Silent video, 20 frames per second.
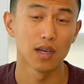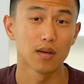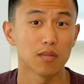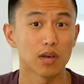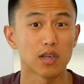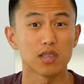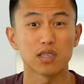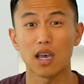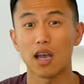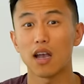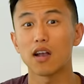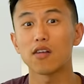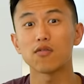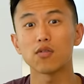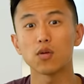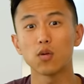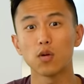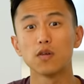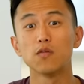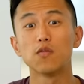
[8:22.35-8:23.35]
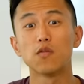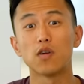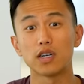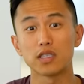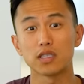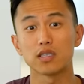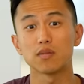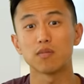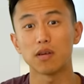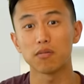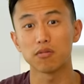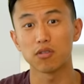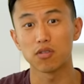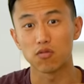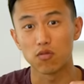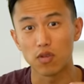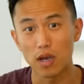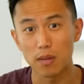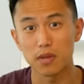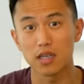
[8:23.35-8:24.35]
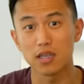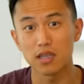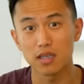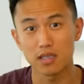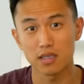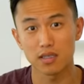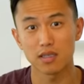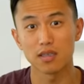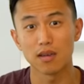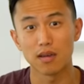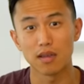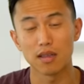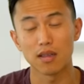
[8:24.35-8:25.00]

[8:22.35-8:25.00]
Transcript: because everyone wants to be able to reminisce